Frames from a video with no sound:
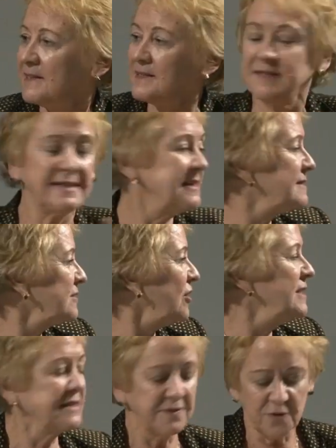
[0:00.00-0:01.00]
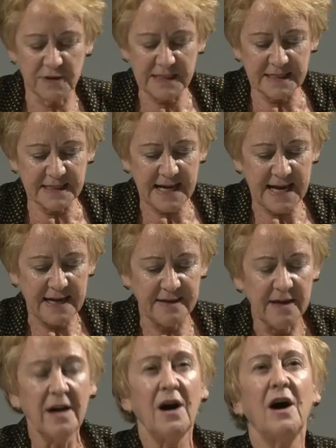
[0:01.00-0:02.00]
as colleagues have already said,
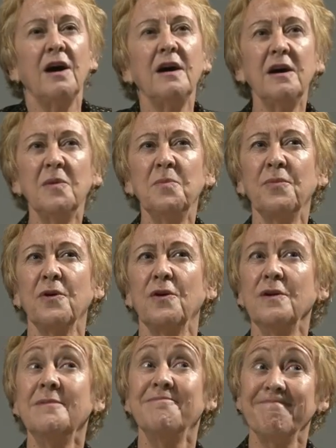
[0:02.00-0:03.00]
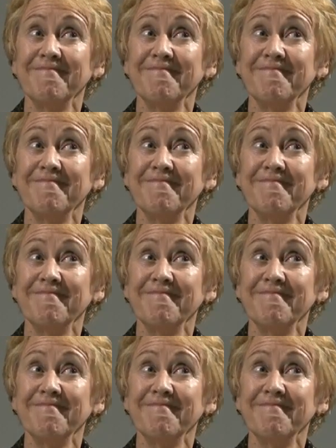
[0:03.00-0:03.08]
are humble,